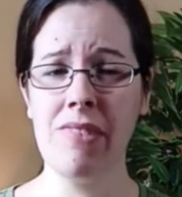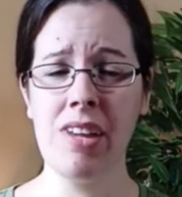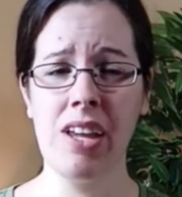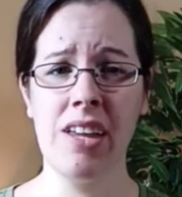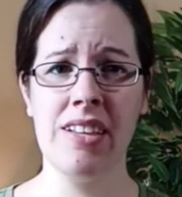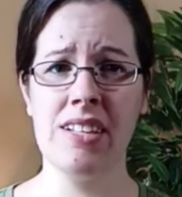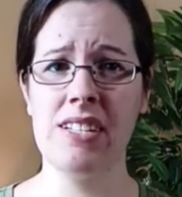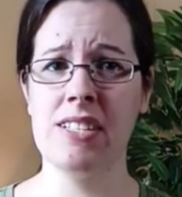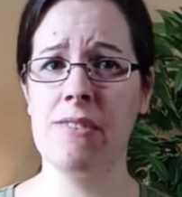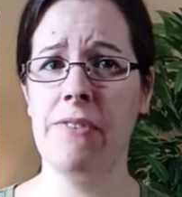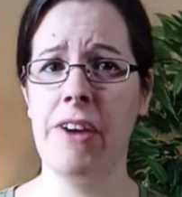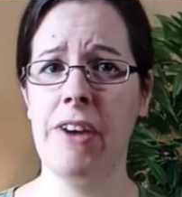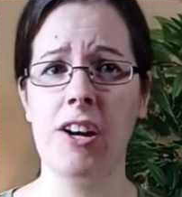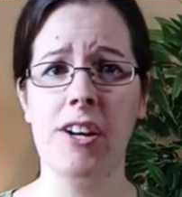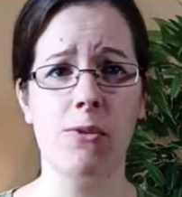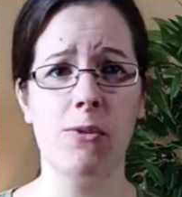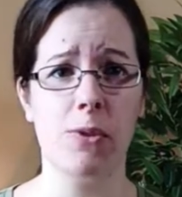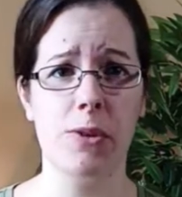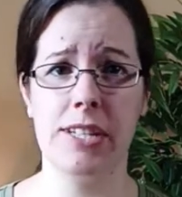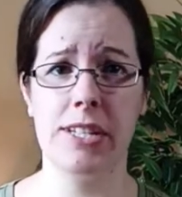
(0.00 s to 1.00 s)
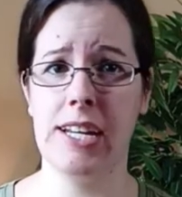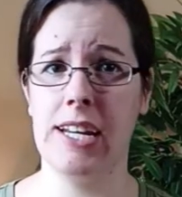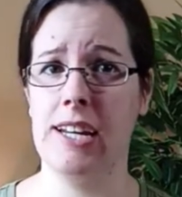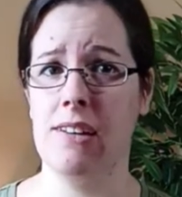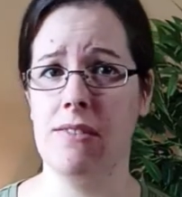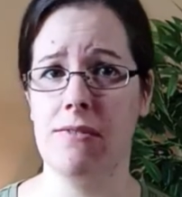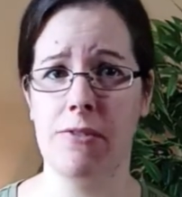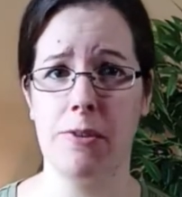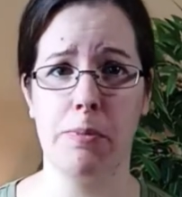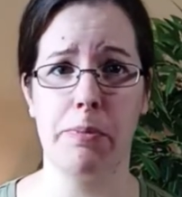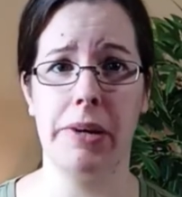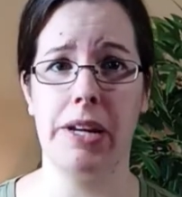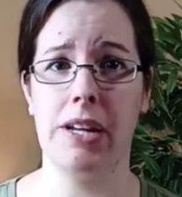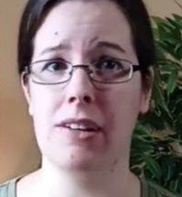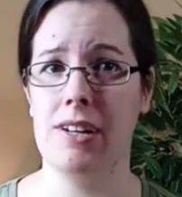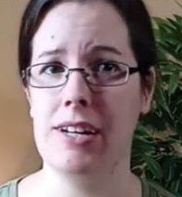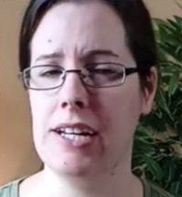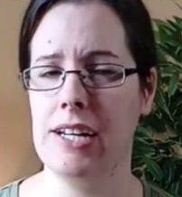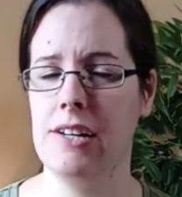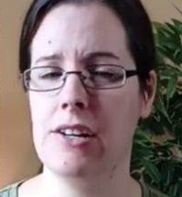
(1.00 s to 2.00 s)
It's a very routine for Peter.
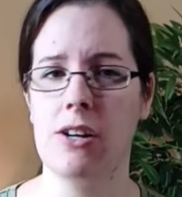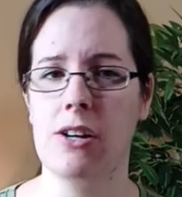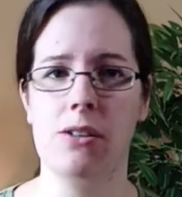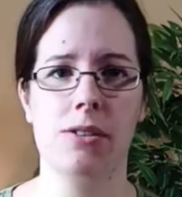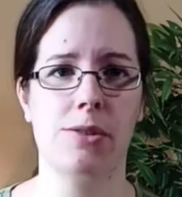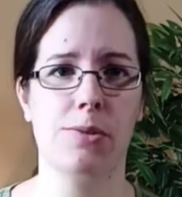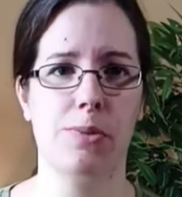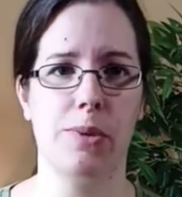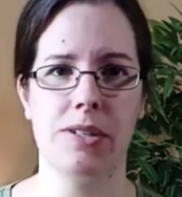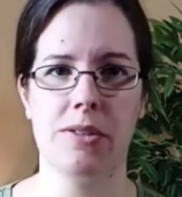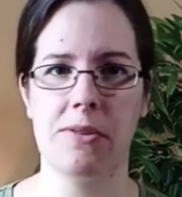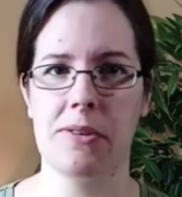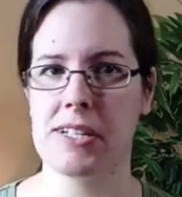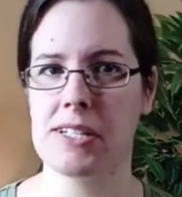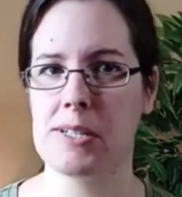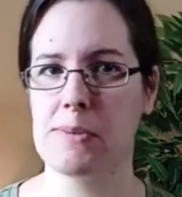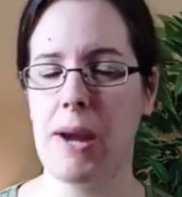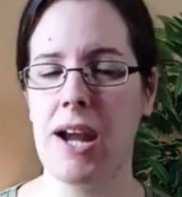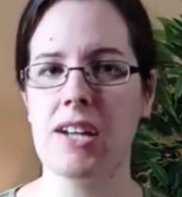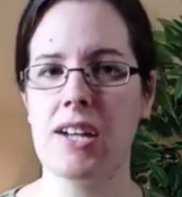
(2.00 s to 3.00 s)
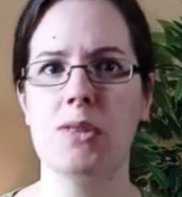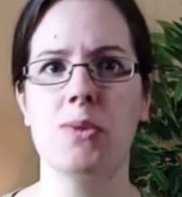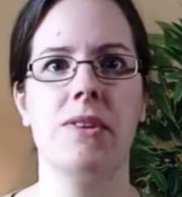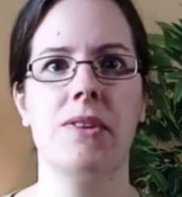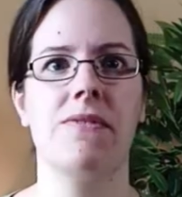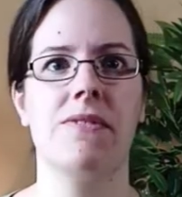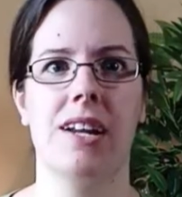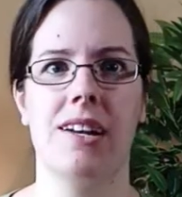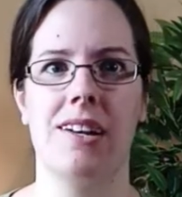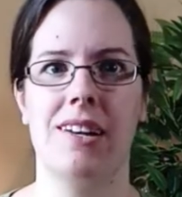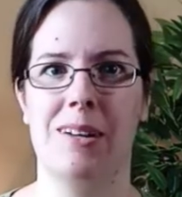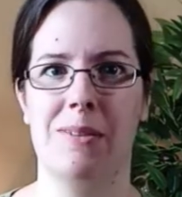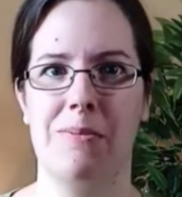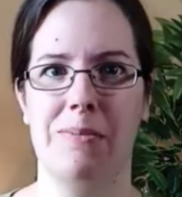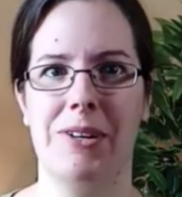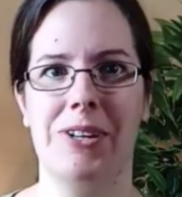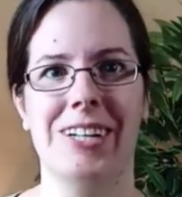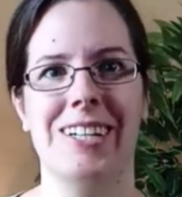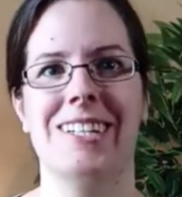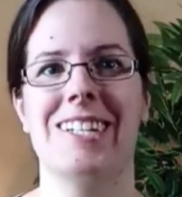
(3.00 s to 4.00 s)
He knows what to expect. We've done it a
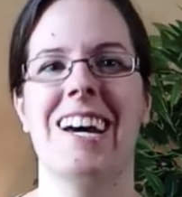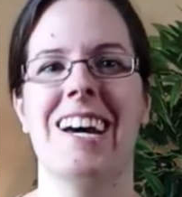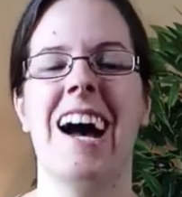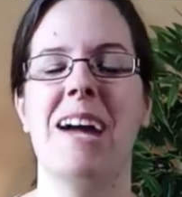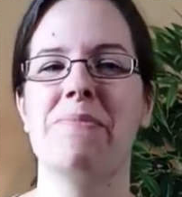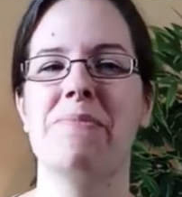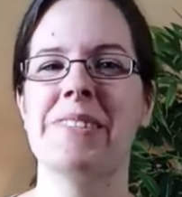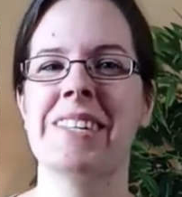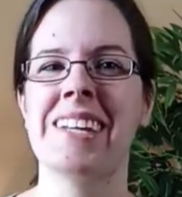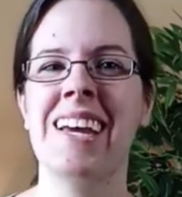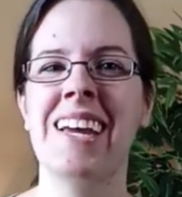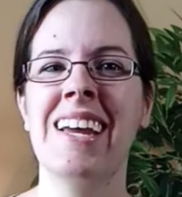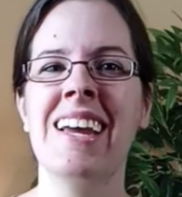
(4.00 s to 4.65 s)
million times.